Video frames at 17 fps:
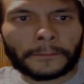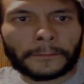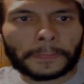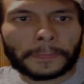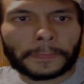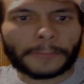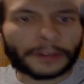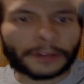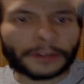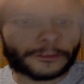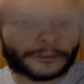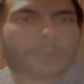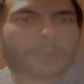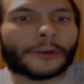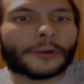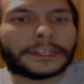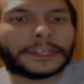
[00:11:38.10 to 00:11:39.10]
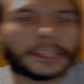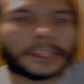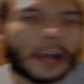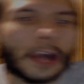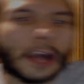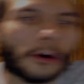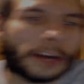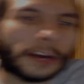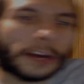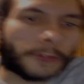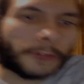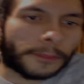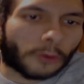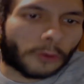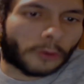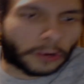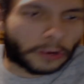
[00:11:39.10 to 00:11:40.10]
But if we were going to go on with
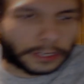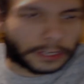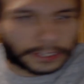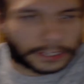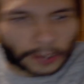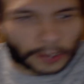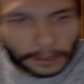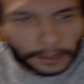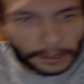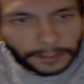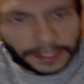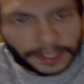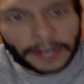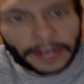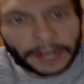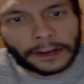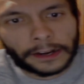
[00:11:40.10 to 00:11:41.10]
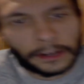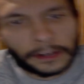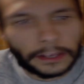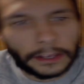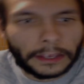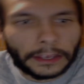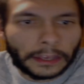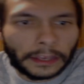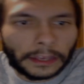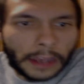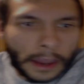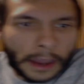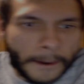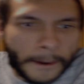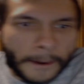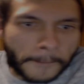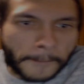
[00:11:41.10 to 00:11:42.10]
more terms here,
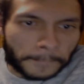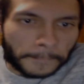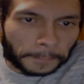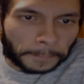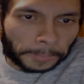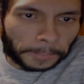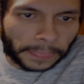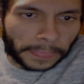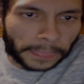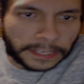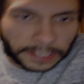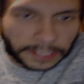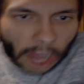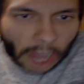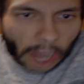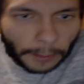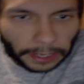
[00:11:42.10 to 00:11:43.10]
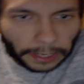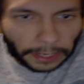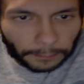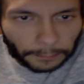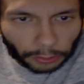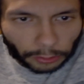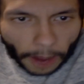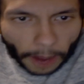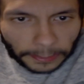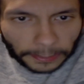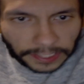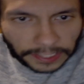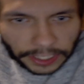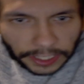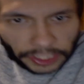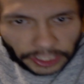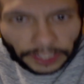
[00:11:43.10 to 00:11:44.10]
his atomic
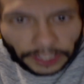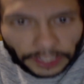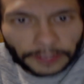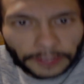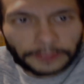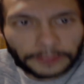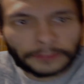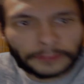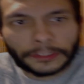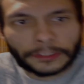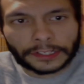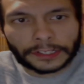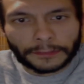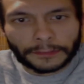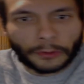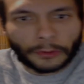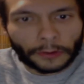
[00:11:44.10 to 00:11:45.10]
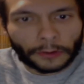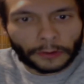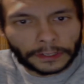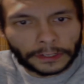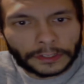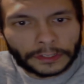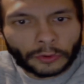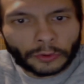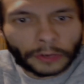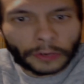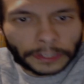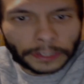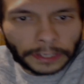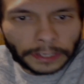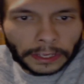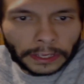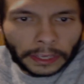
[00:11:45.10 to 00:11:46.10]
proposition, which is important
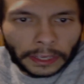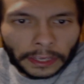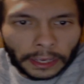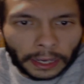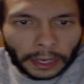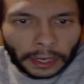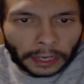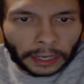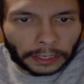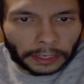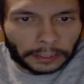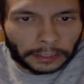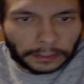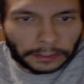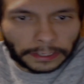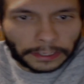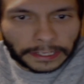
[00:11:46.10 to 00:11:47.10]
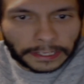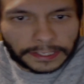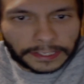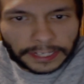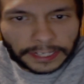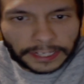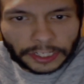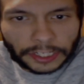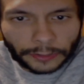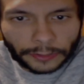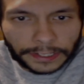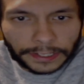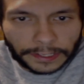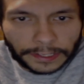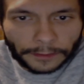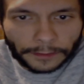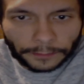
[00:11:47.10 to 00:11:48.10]
toward the
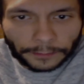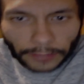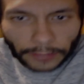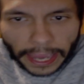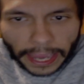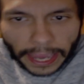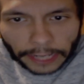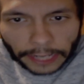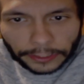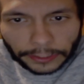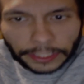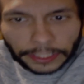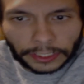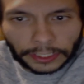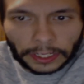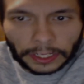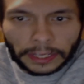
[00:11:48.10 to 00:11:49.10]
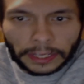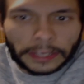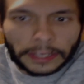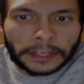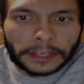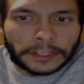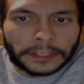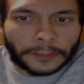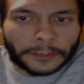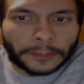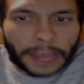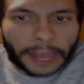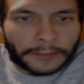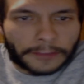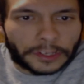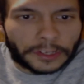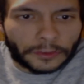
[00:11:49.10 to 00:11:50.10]
constituents of language. So we
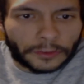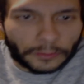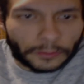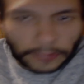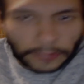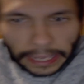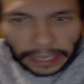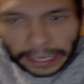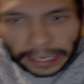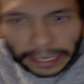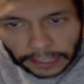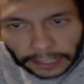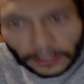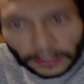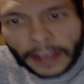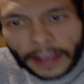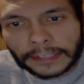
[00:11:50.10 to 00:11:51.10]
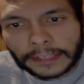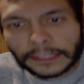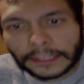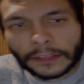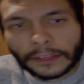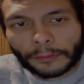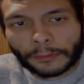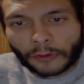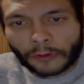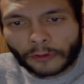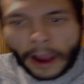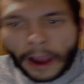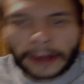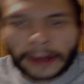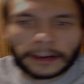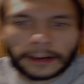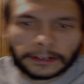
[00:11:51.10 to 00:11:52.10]
have to analyze the
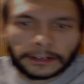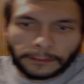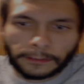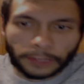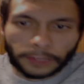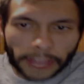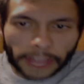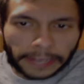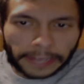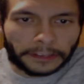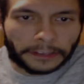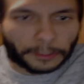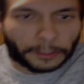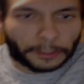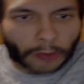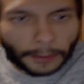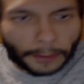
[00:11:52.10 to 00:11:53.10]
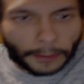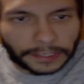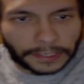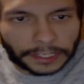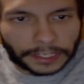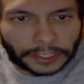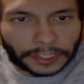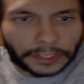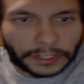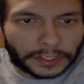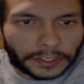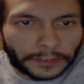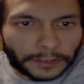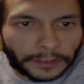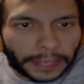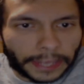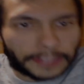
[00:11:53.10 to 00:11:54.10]
prior molecular propositions
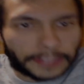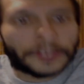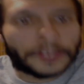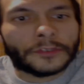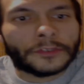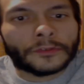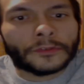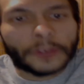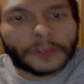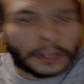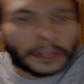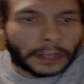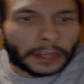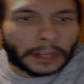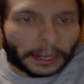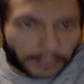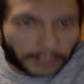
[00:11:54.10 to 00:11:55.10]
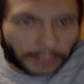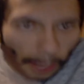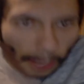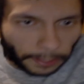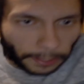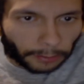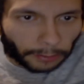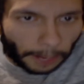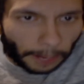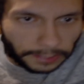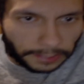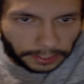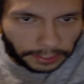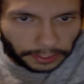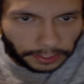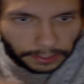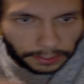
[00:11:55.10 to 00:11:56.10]
to get to atomic
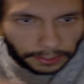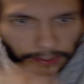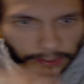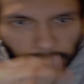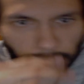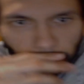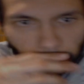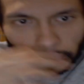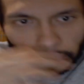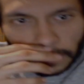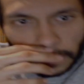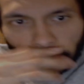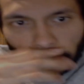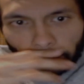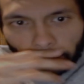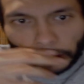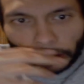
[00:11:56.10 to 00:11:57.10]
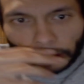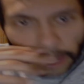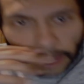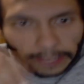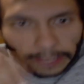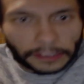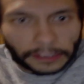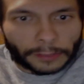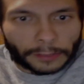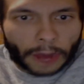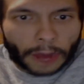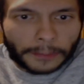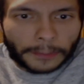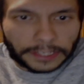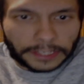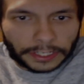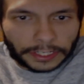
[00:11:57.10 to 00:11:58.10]
propositions. Molecular
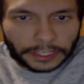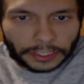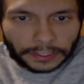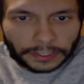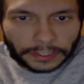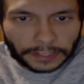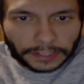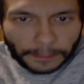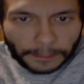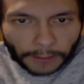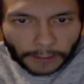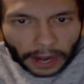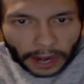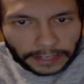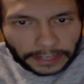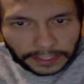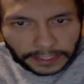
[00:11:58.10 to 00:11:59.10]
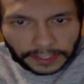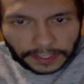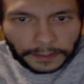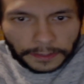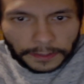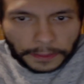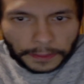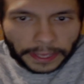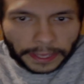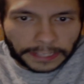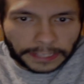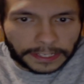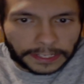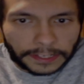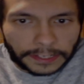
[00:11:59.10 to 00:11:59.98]
propositions combines two things into